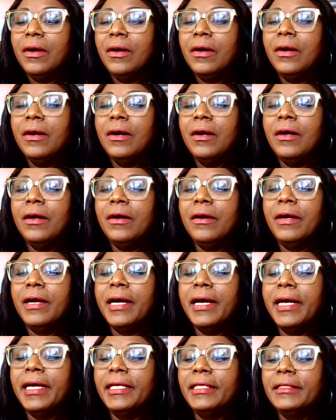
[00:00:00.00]
All
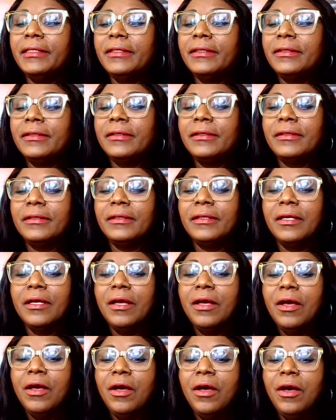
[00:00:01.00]
right.
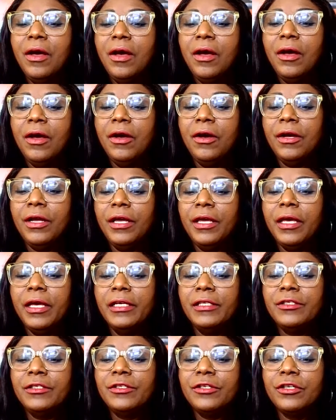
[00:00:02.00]

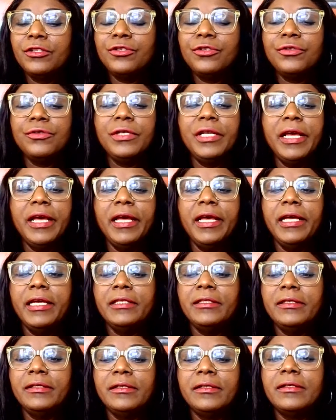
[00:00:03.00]
Okay, so
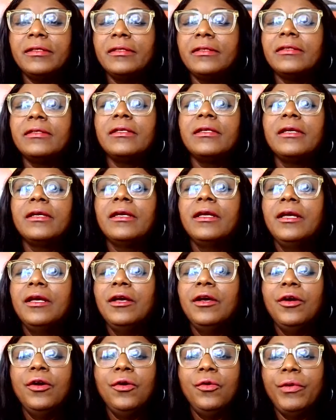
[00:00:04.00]
today's
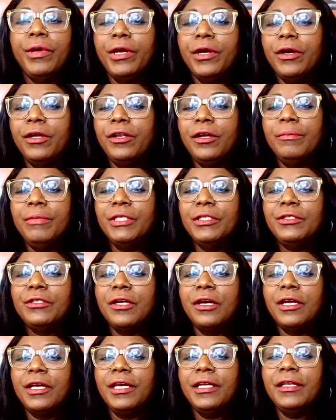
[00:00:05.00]
we're gonna be
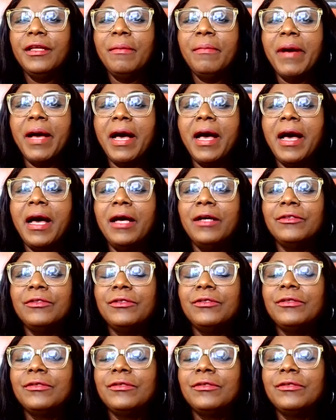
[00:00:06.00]
talking about